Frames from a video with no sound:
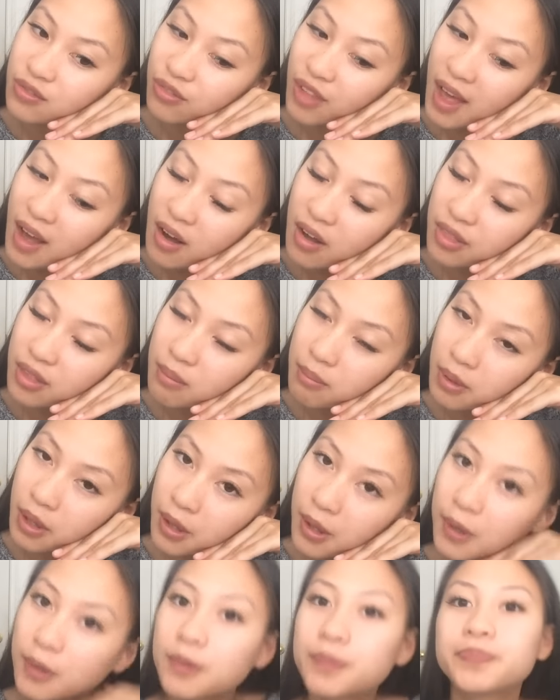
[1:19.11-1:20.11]
flat on the
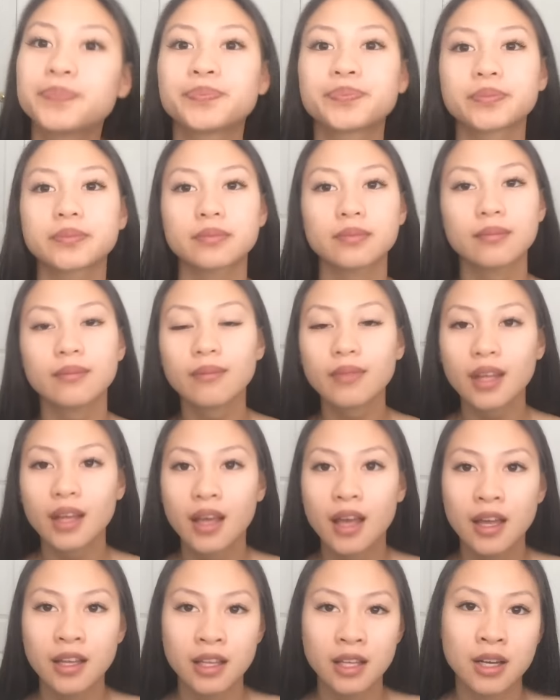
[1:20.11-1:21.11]
pillow.
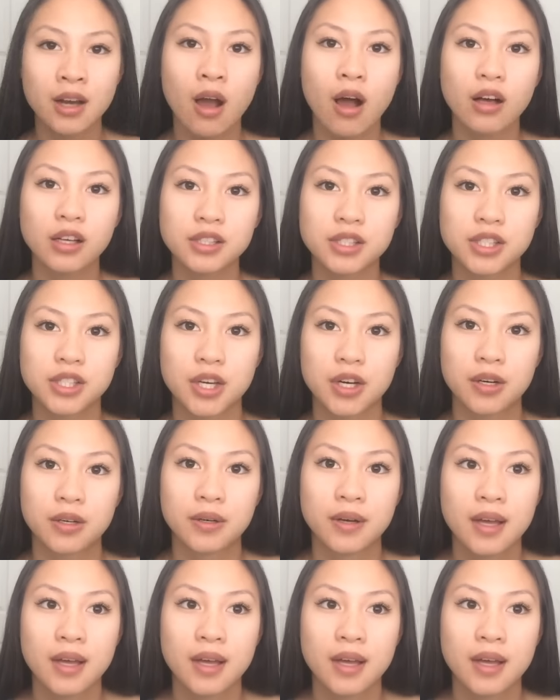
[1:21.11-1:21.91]
And also,